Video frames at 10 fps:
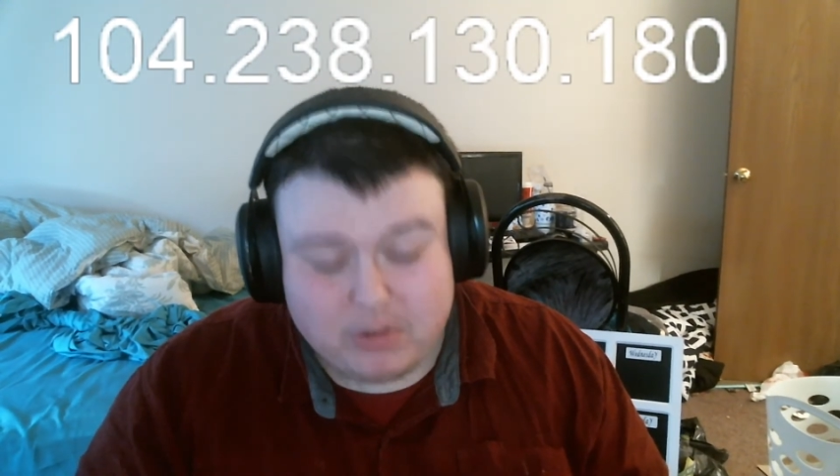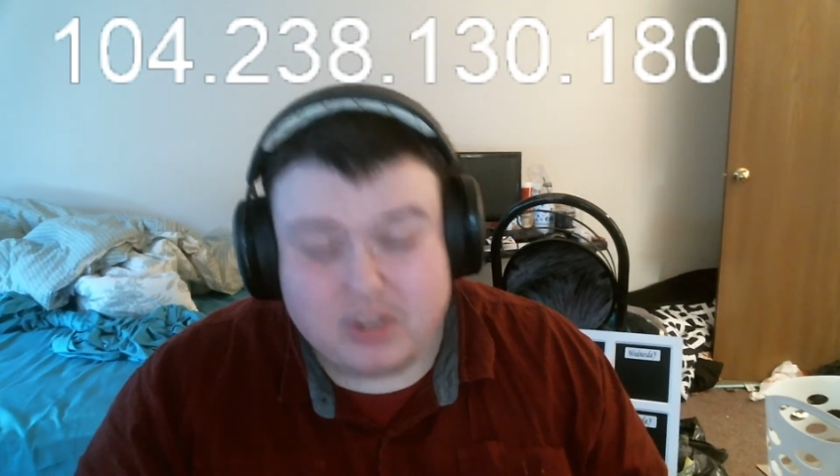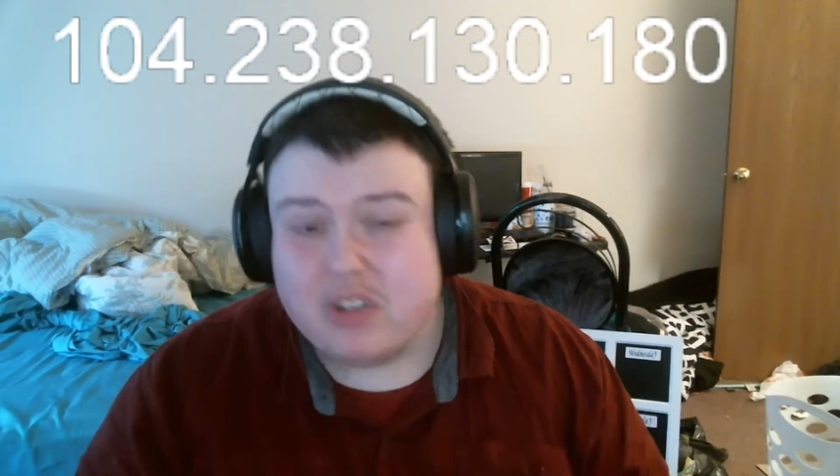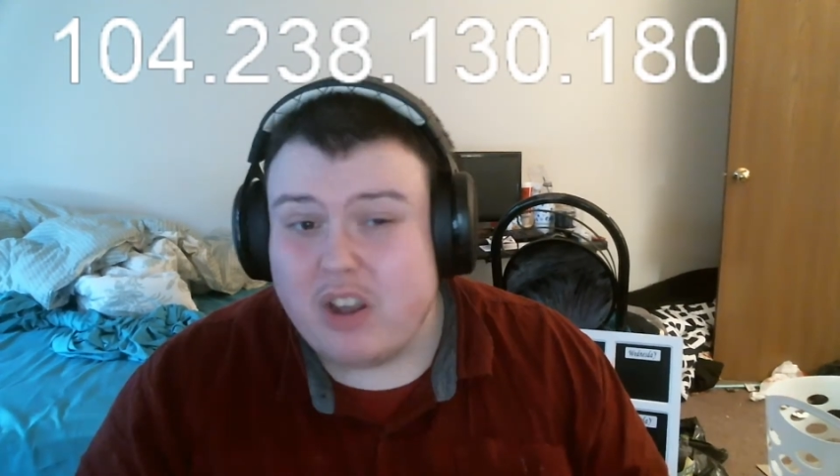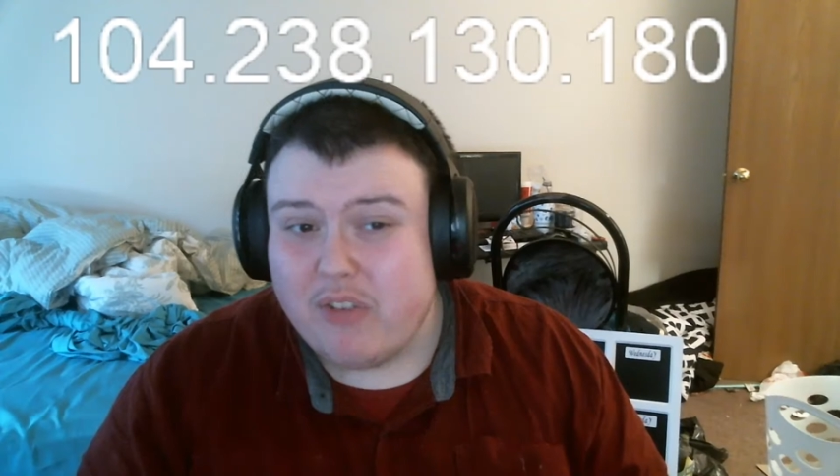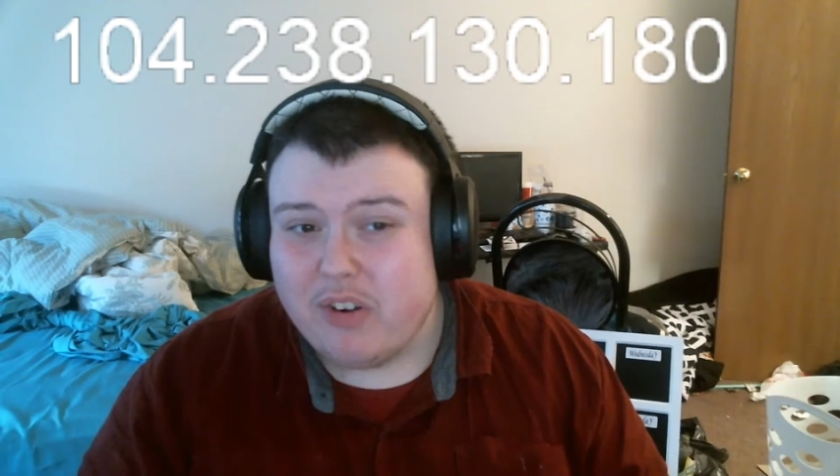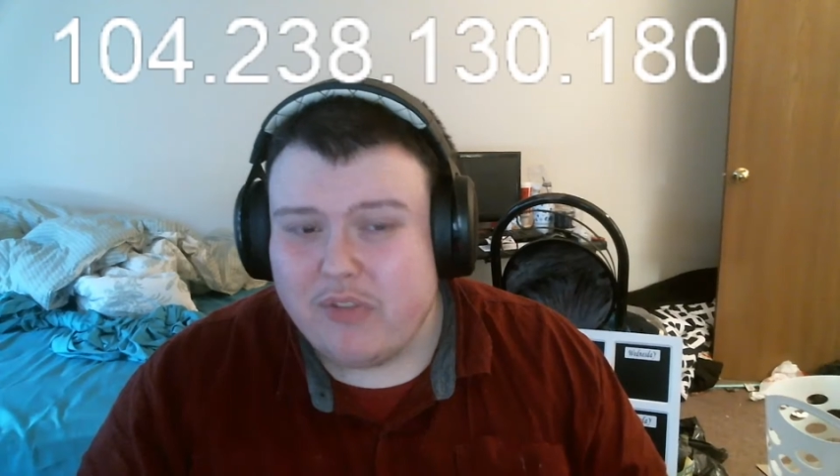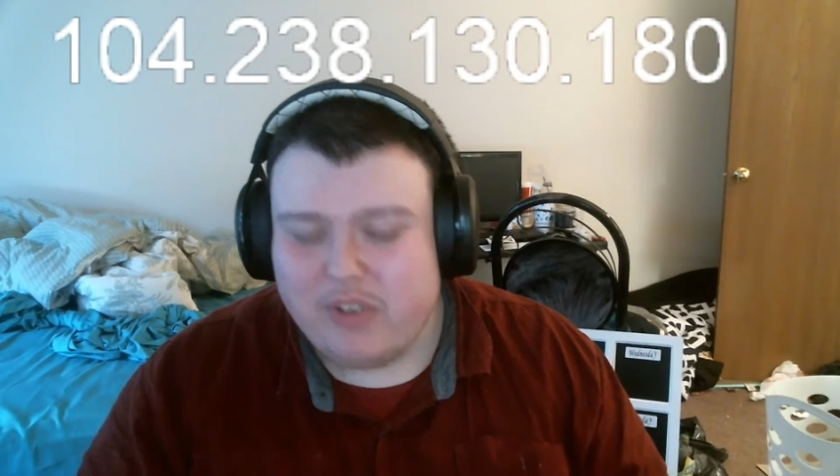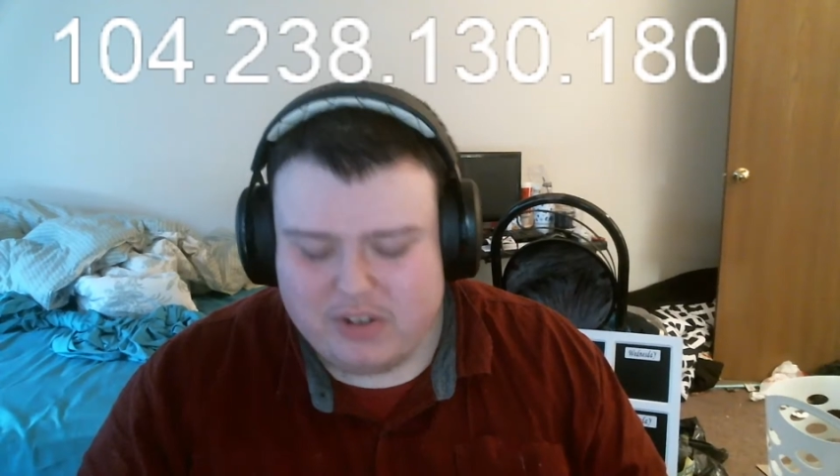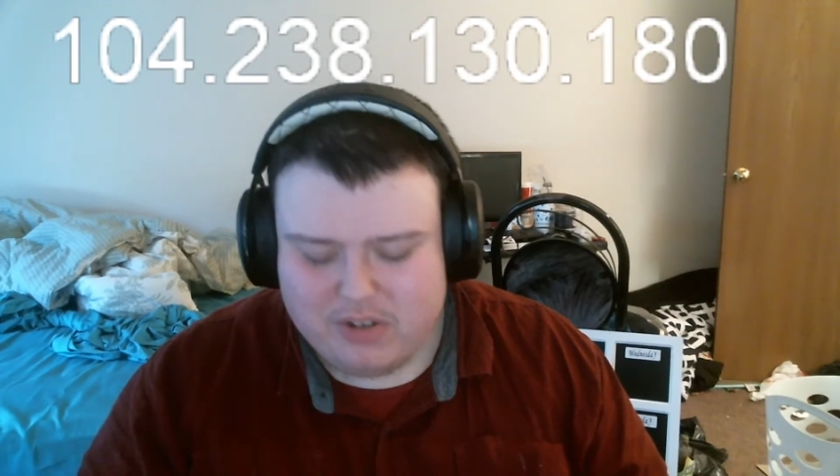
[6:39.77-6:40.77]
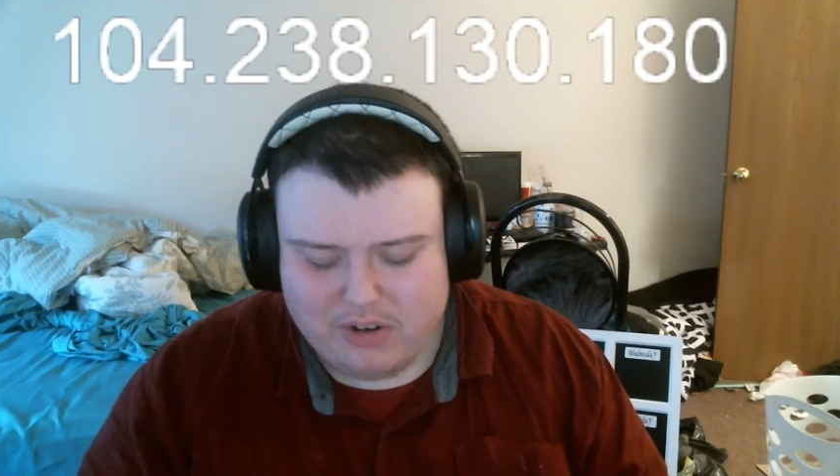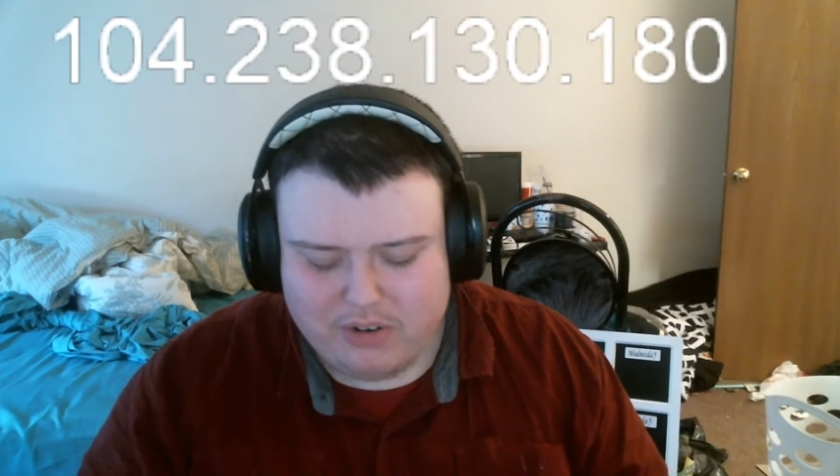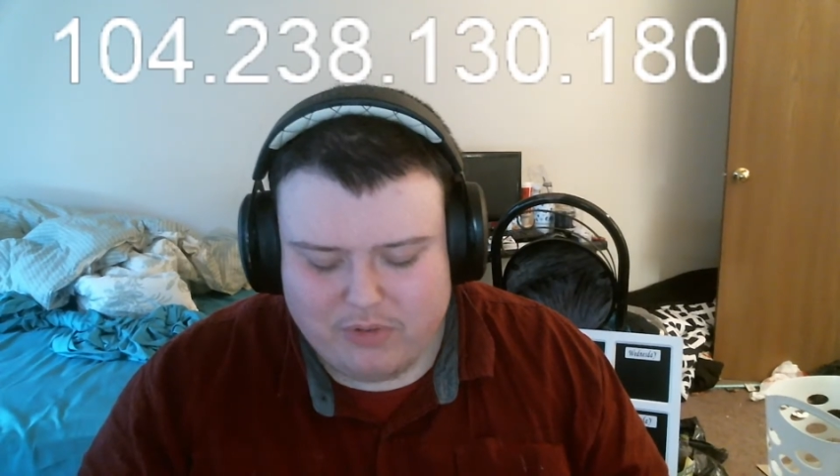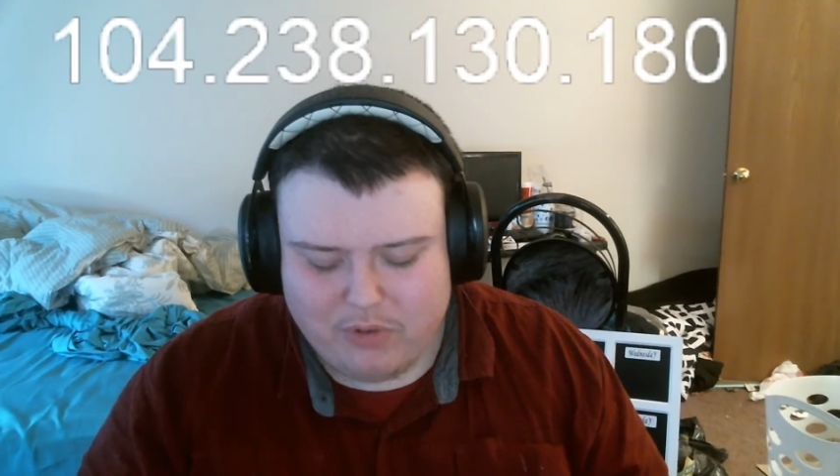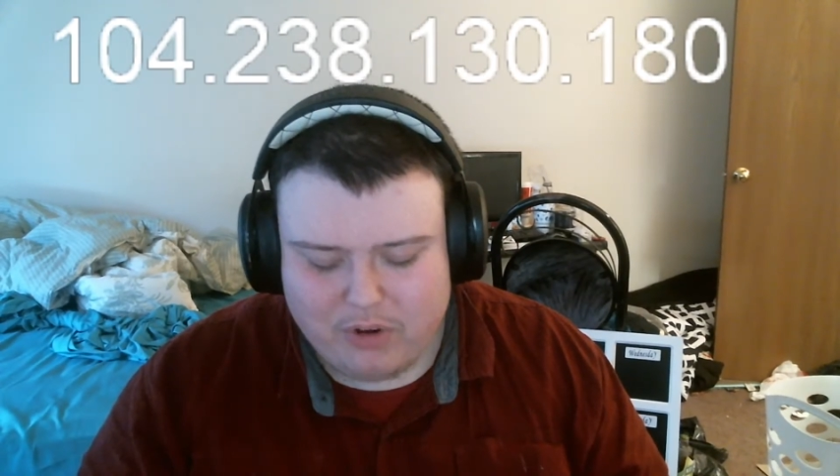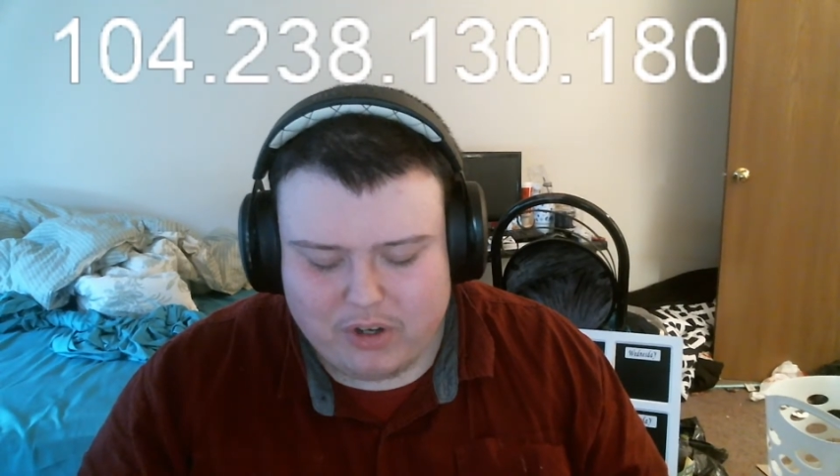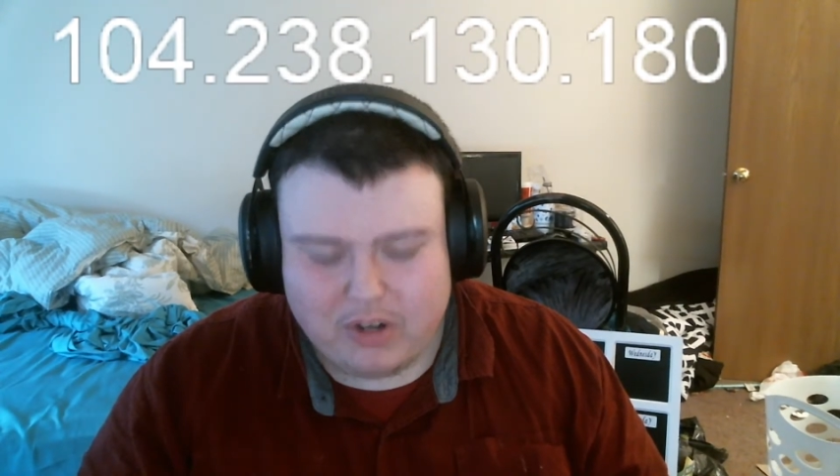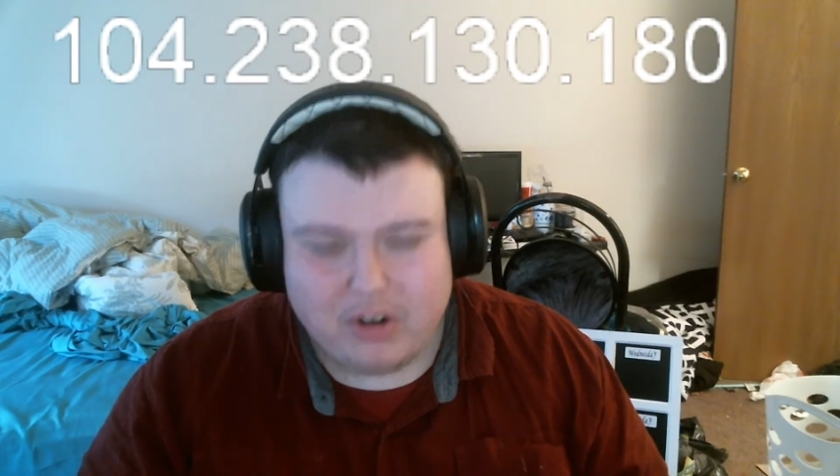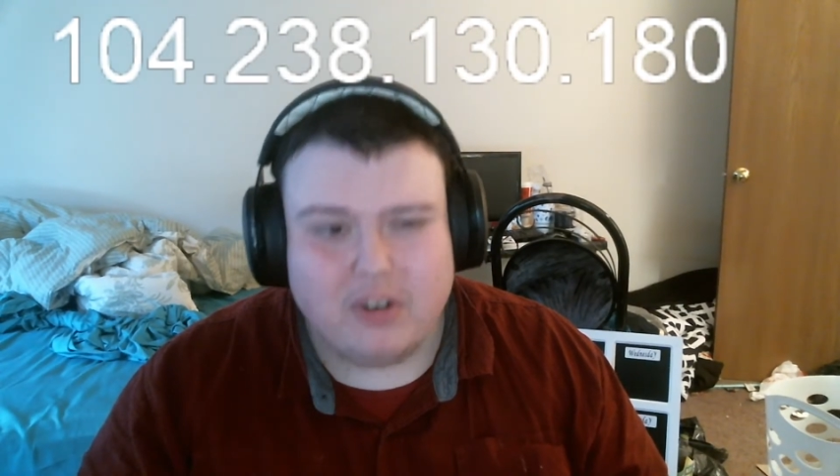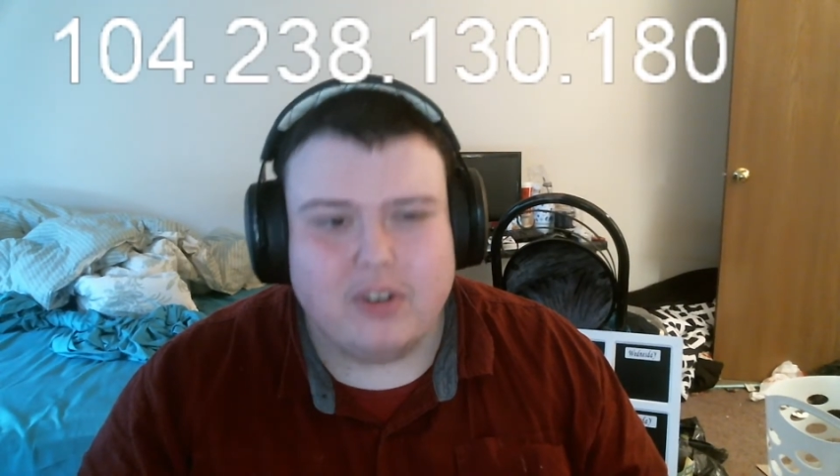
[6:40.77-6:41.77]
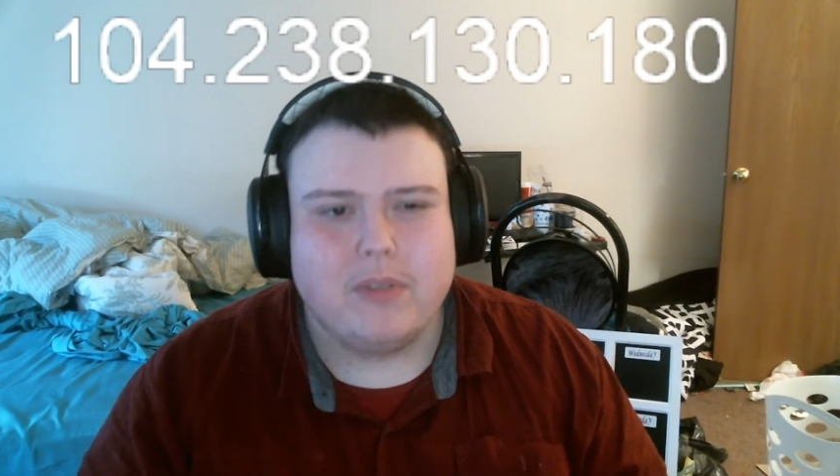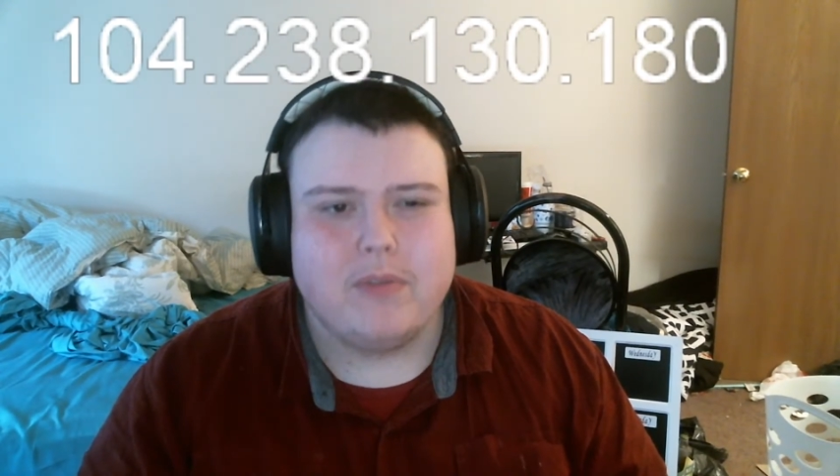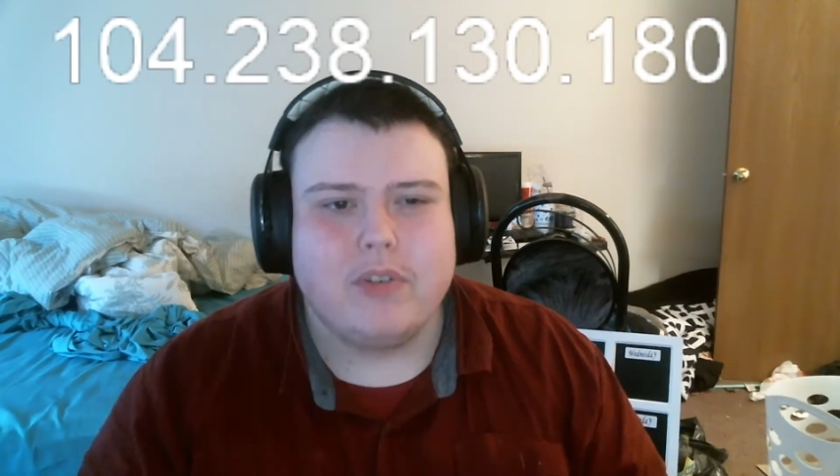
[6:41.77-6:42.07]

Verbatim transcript: discover a feature for your